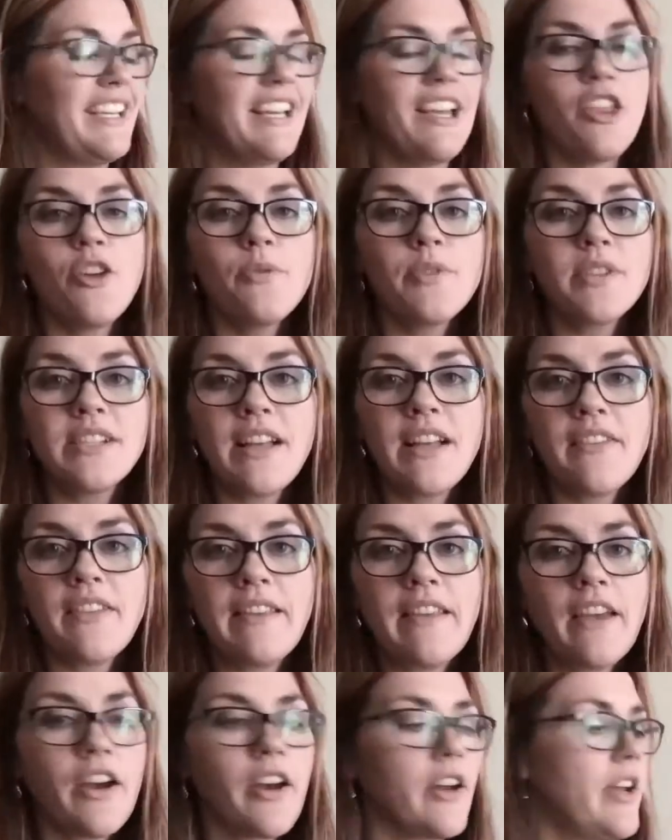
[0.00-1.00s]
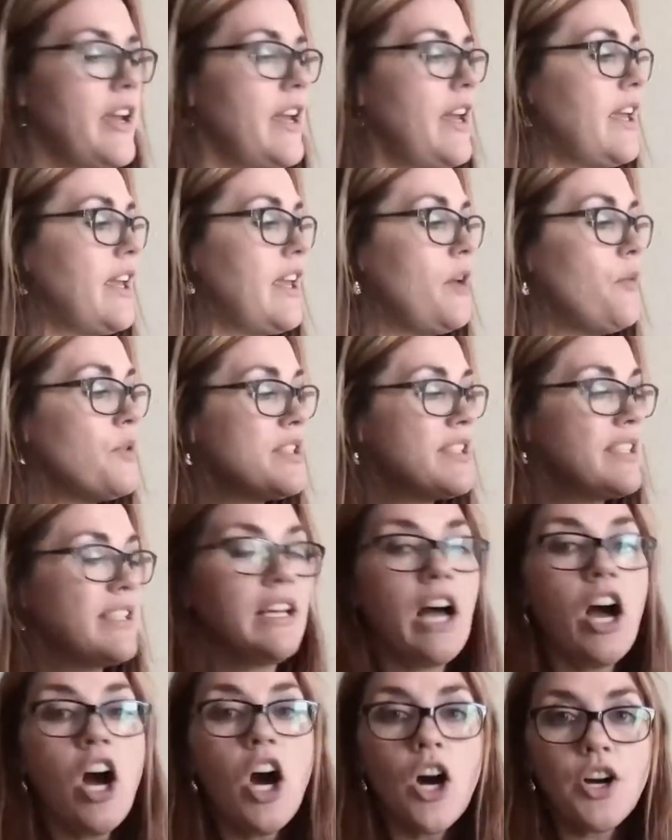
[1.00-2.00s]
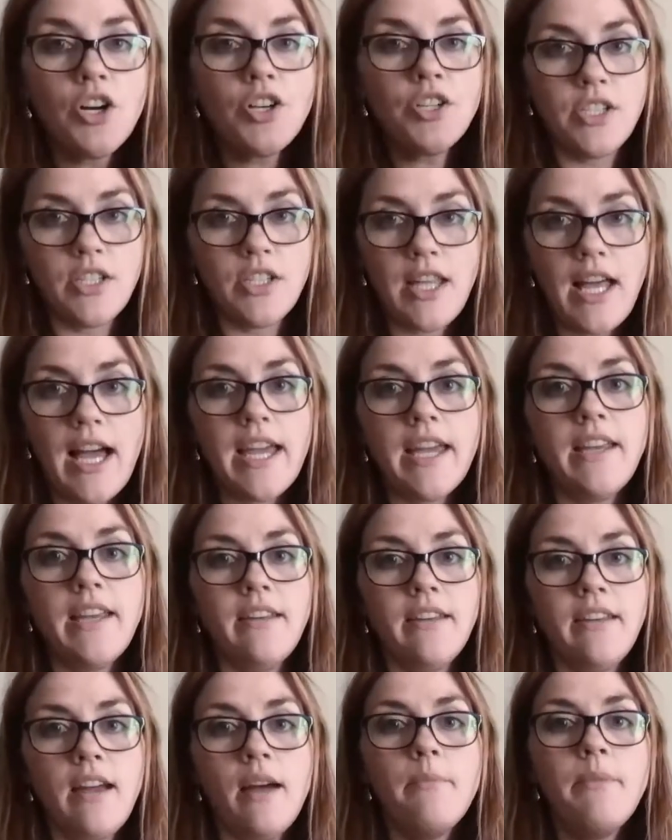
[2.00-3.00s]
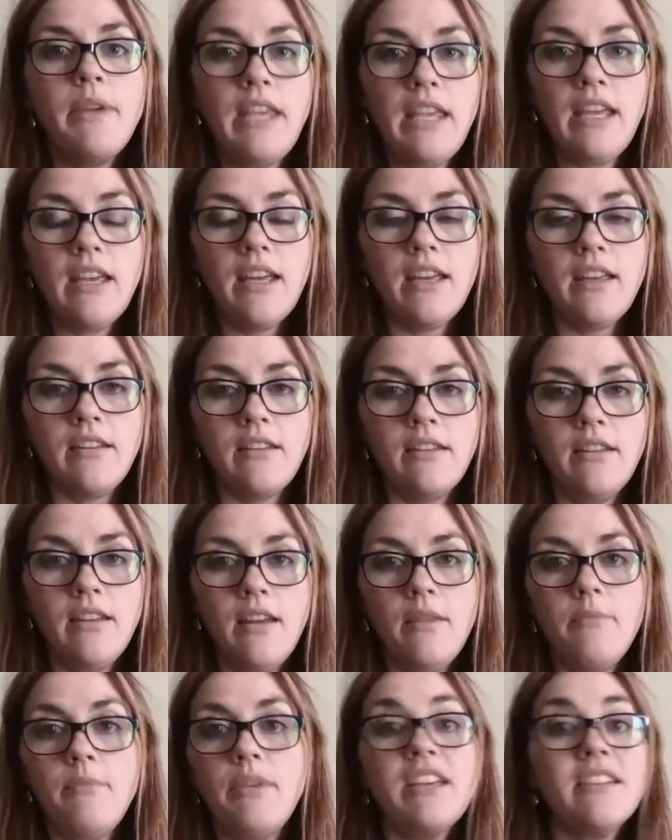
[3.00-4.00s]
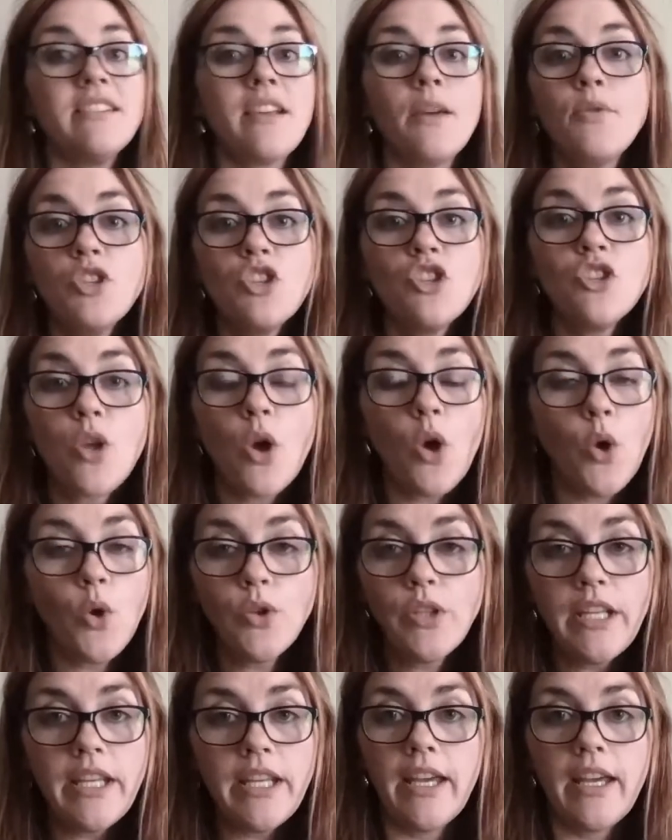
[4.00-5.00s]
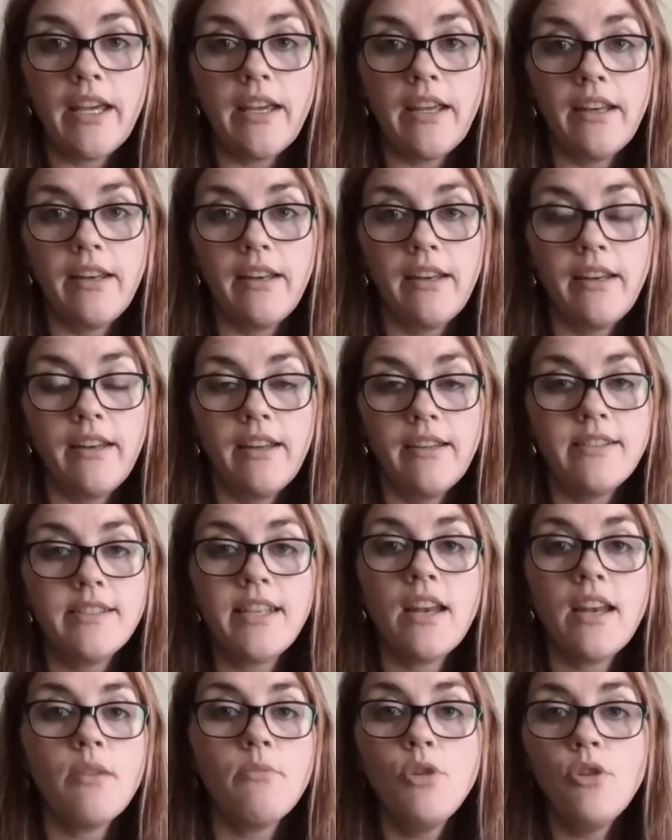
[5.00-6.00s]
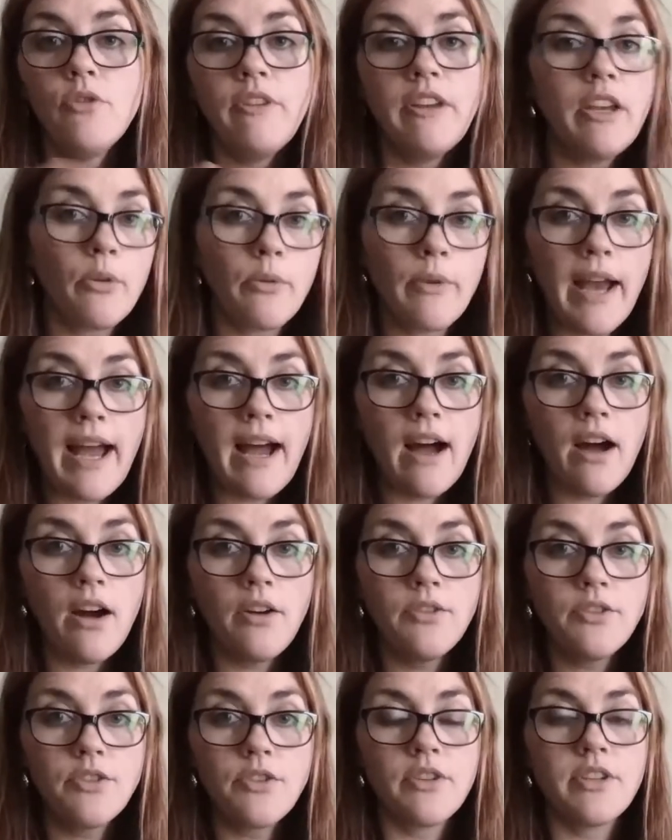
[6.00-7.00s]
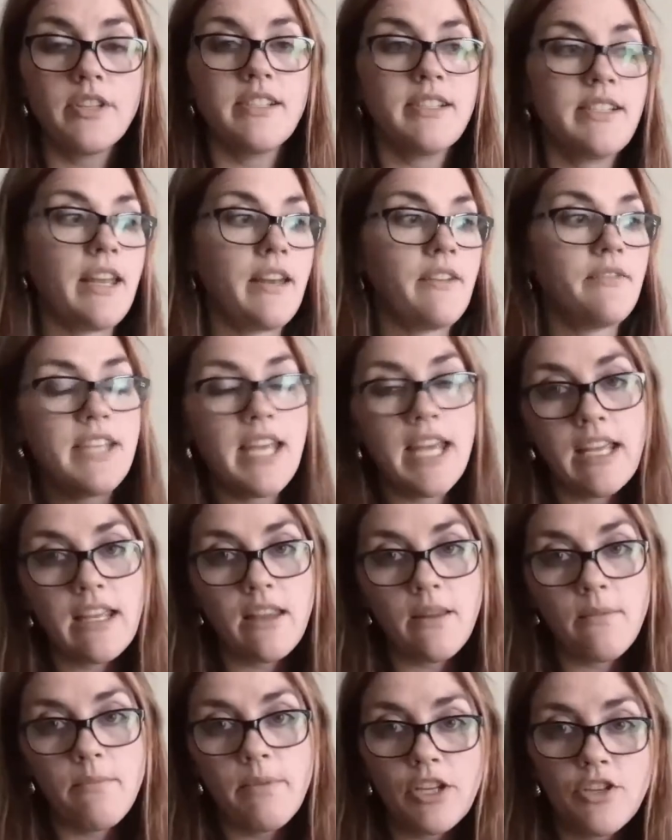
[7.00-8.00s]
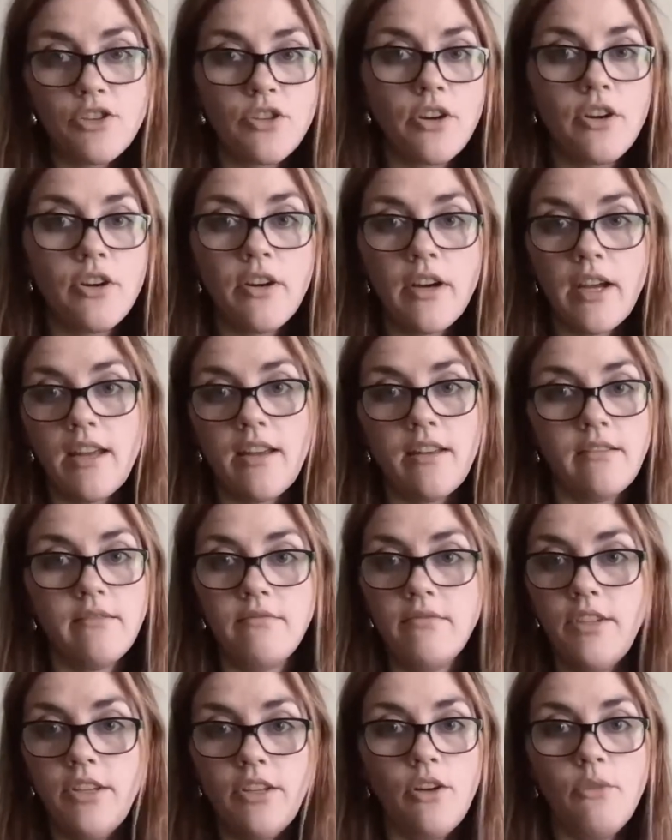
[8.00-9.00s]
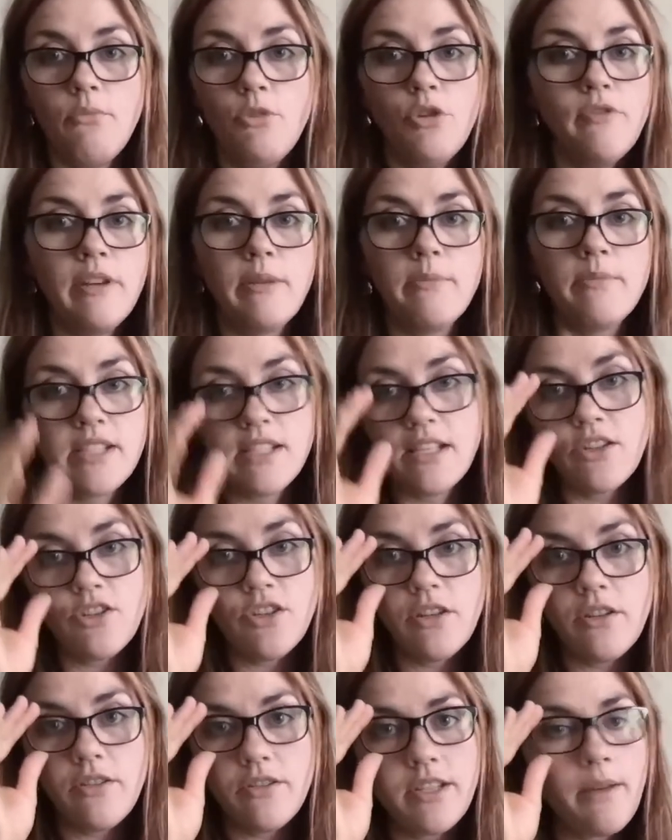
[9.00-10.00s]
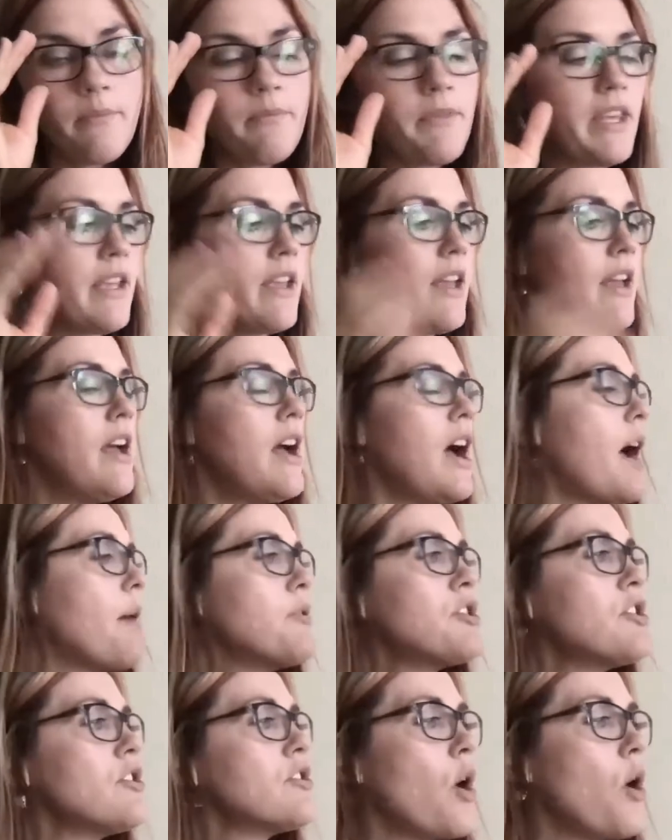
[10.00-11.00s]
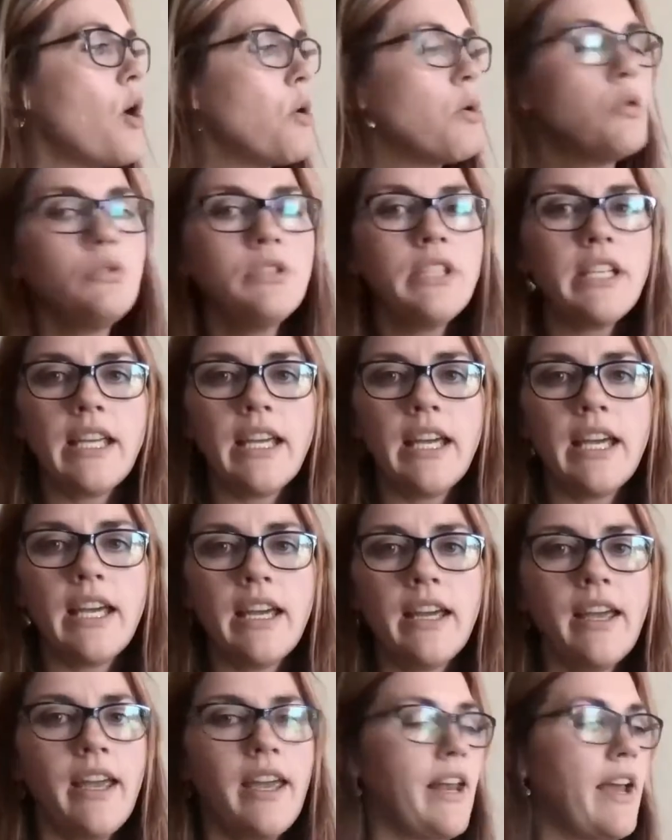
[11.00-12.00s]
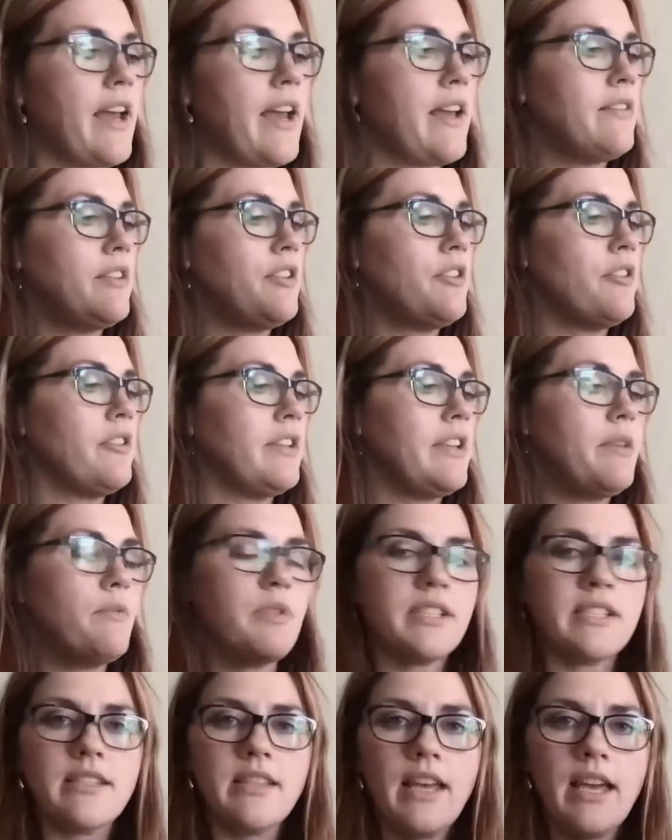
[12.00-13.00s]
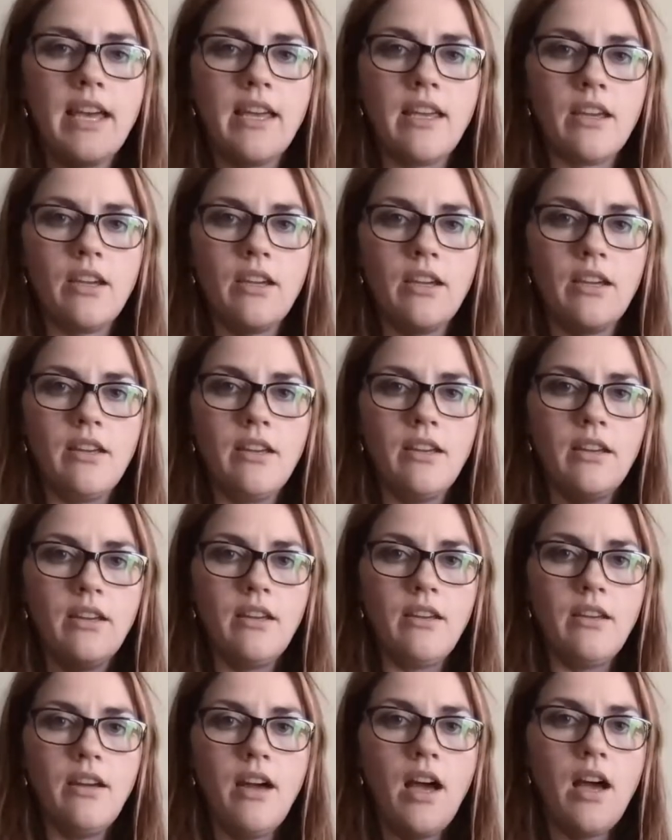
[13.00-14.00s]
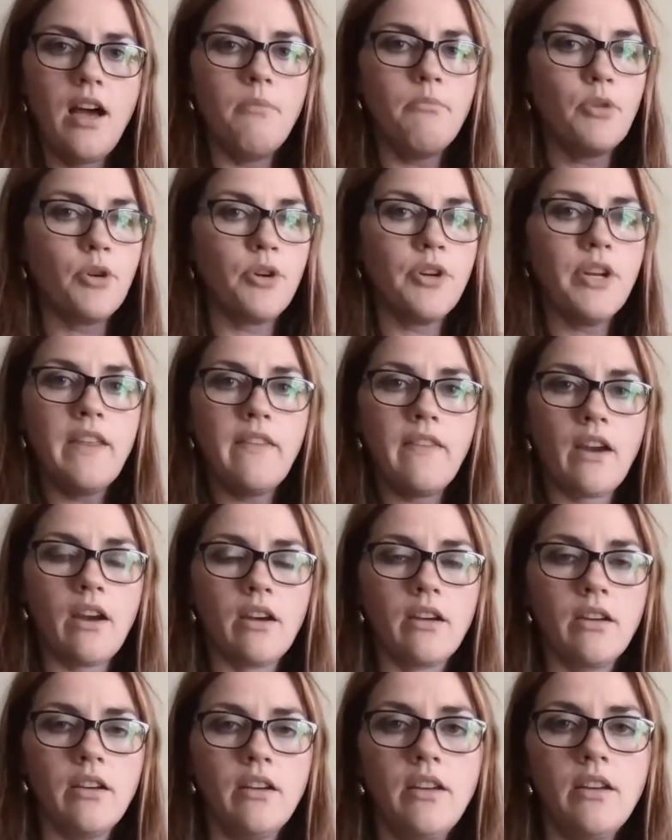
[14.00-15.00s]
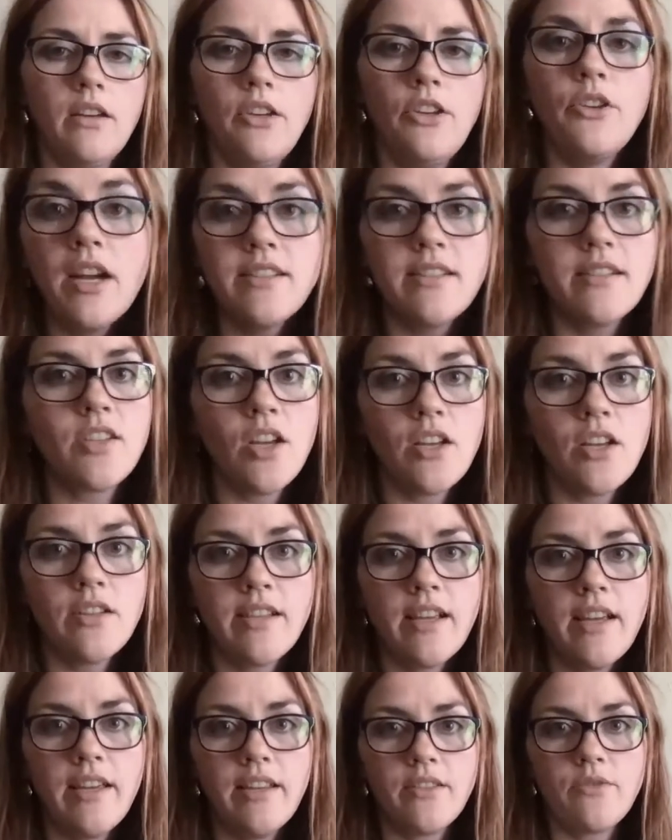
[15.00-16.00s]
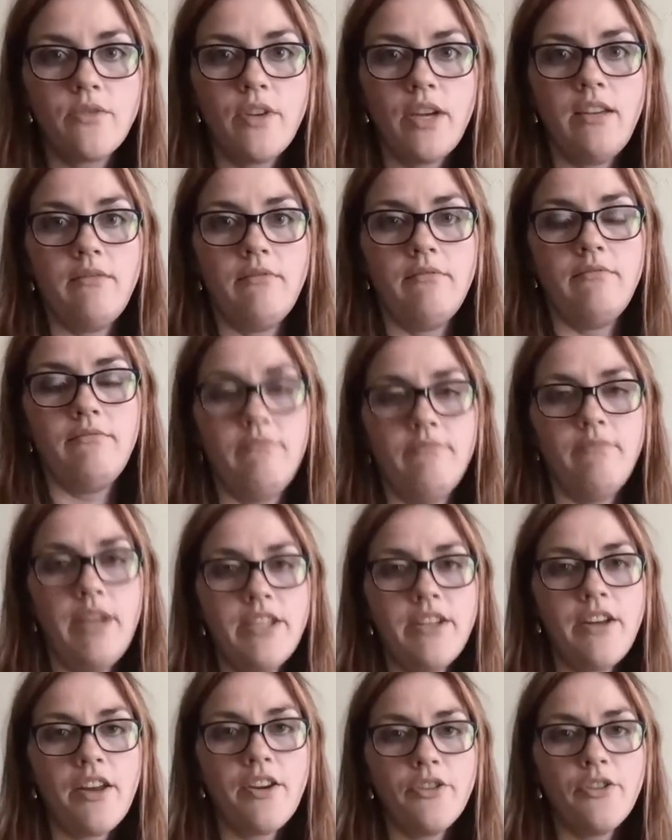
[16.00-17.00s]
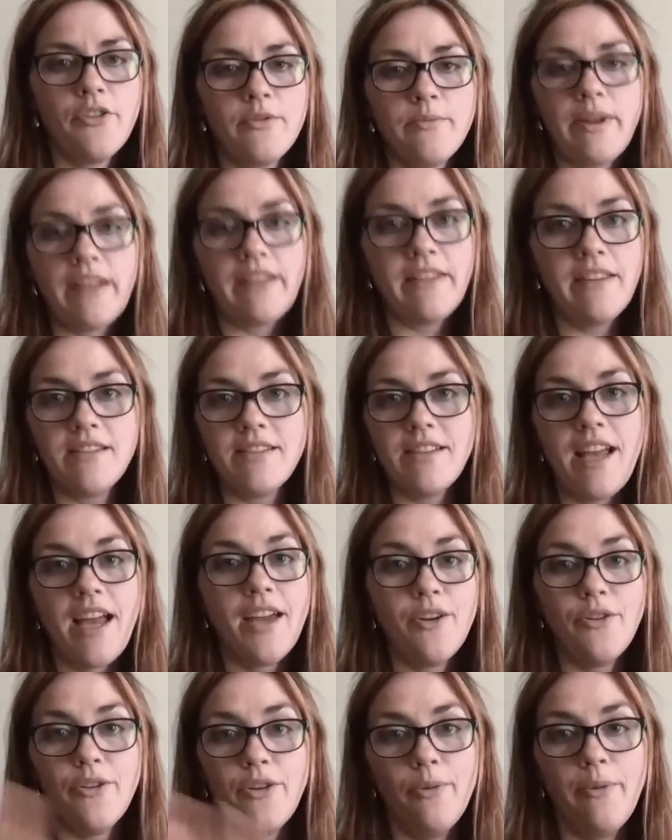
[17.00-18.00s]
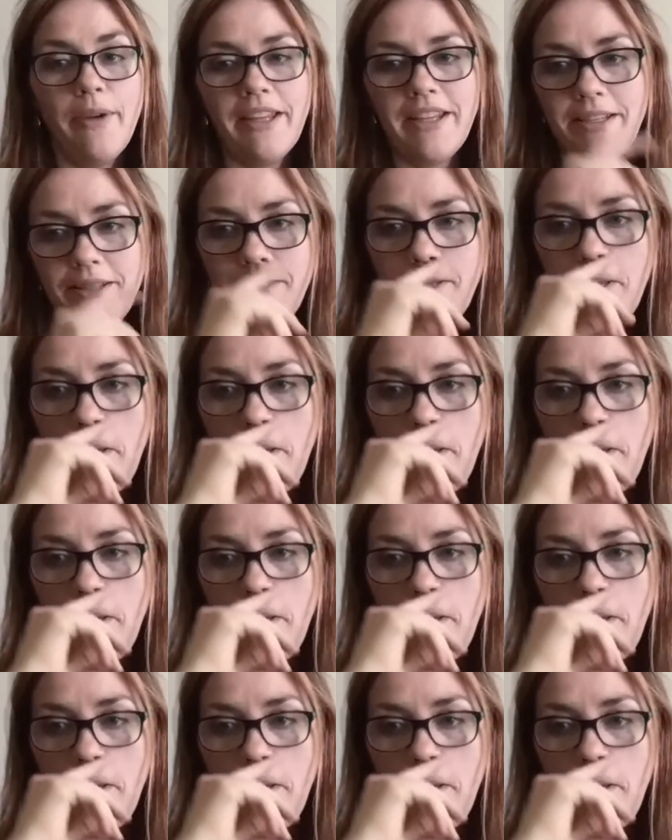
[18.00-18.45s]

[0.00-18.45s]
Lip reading: There was nothing there. It was the harsh light coming in because I was just holding it instead of moving around or instead of taking the picture and, you know, moving position or something. I was just holding it, and I literally was like burning there. You guys, it's all science, right? My daughter knows about this. I don't know about this.